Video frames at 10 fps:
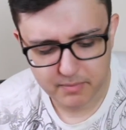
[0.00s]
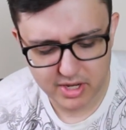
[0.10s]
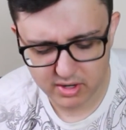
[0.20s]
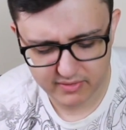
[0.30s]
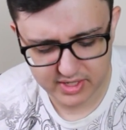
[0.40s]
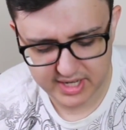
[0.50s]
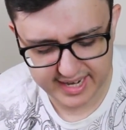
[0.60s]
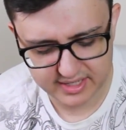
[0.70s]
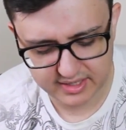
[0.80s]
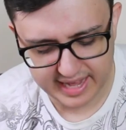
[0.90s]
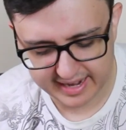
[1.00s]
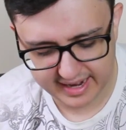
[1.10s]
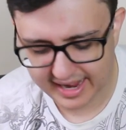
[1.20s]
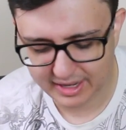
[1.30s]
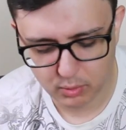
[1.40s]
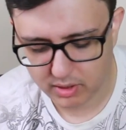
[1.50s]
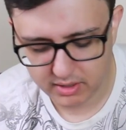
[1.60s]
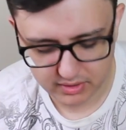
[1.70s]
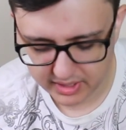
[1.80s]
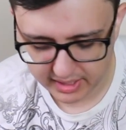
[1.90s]
They don't even taste that high
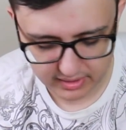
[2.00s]
quality.